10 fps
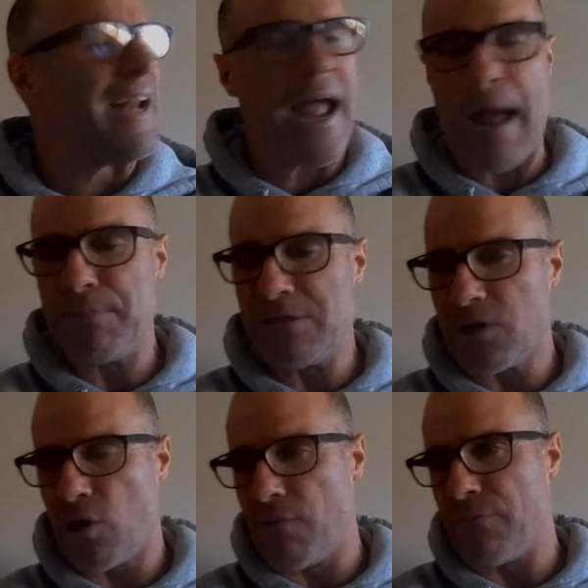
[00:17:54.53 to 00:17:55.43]
it happens
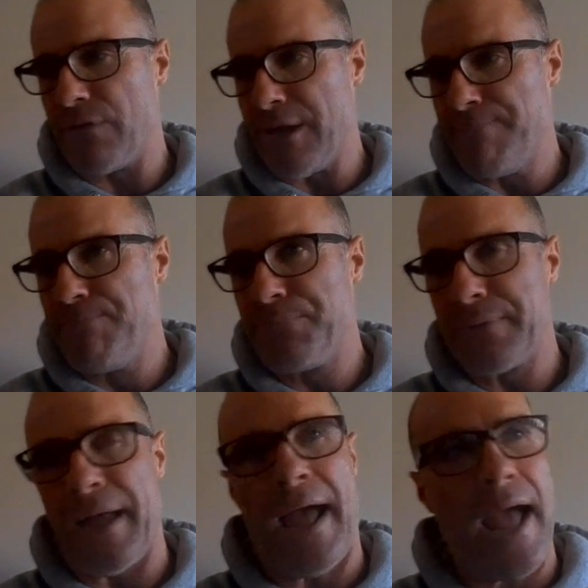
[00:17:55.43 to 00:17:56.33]
a lot for them.
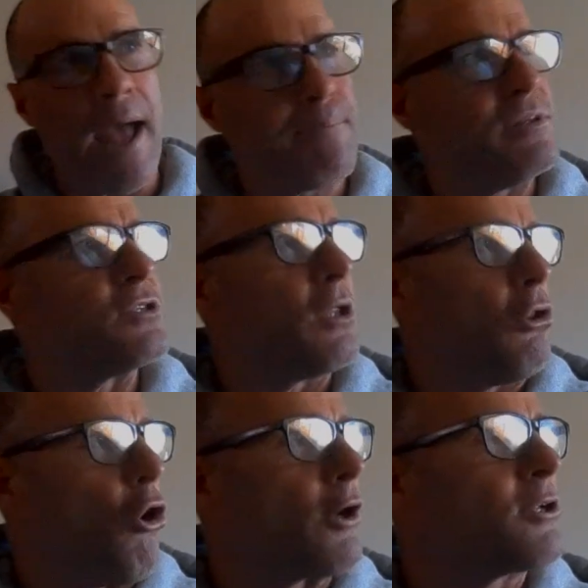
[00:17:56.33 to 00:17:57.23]
It happens a
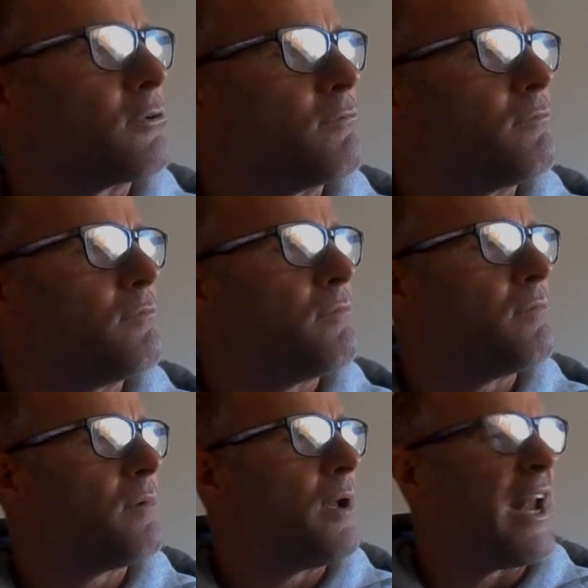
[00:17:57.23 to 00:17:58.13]
lot.
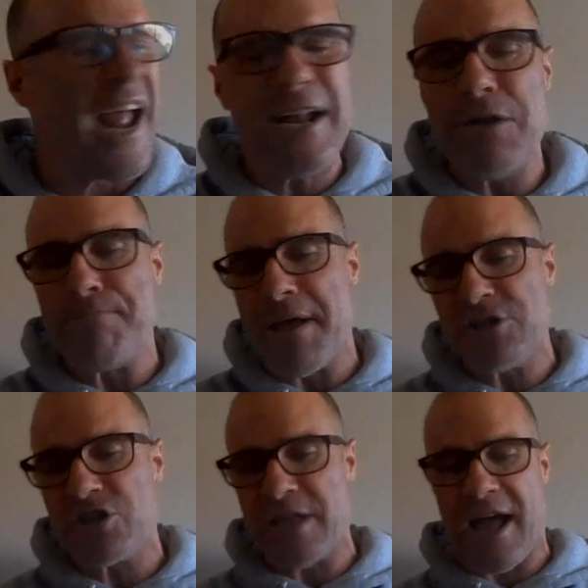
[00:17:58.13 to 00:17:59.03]
And how do you
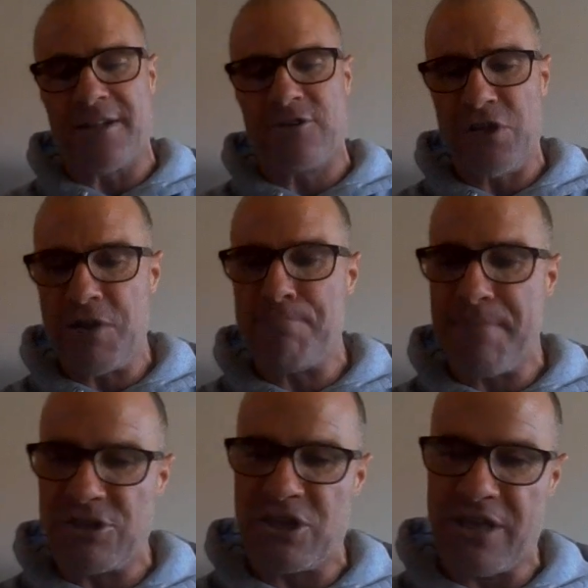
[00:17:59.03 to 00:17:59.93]
measure that? Do you
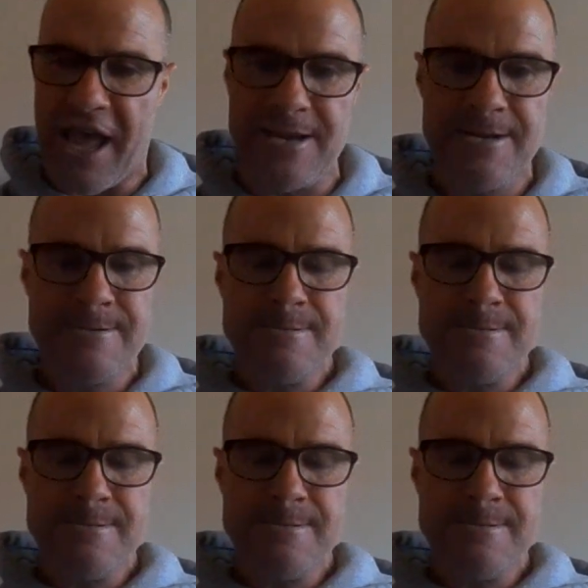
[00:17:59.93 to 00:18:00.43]
measure that?